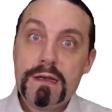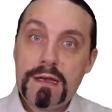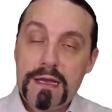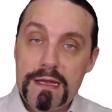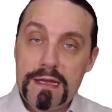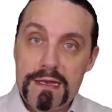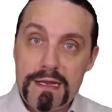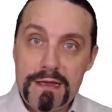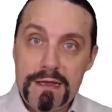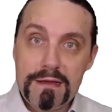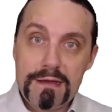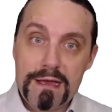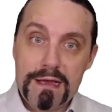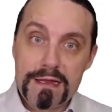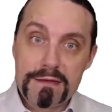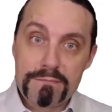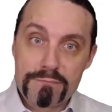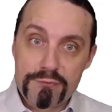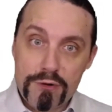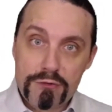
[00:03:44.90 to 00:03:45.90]
And
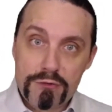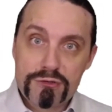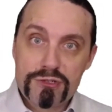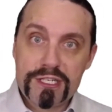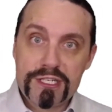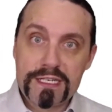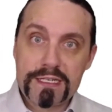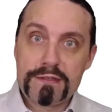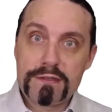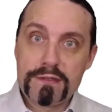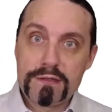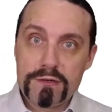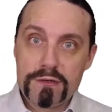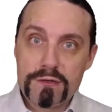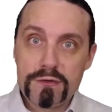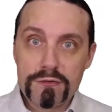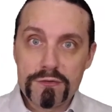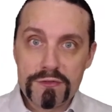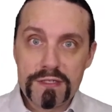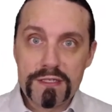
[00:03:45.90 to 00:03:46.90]
a project,
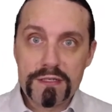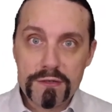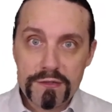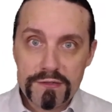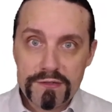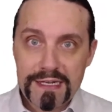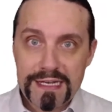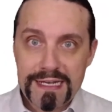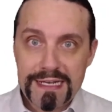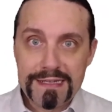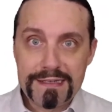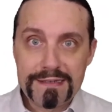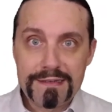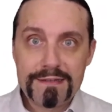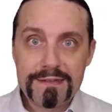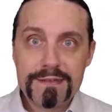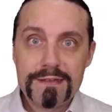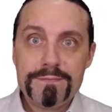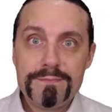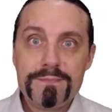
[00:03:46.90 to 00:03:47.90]
on the other
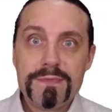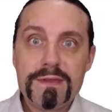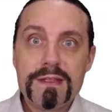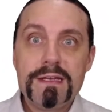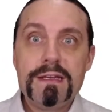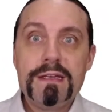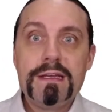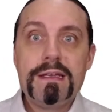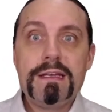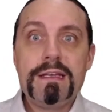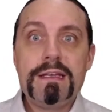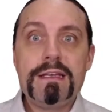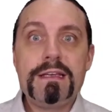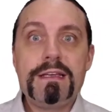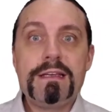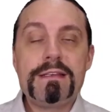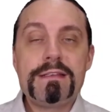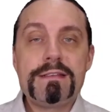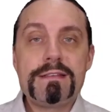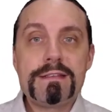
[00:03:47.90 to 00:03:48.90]
hand,
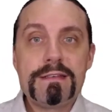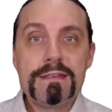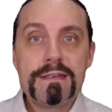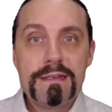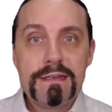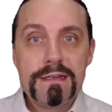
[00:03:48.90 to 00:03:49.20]
is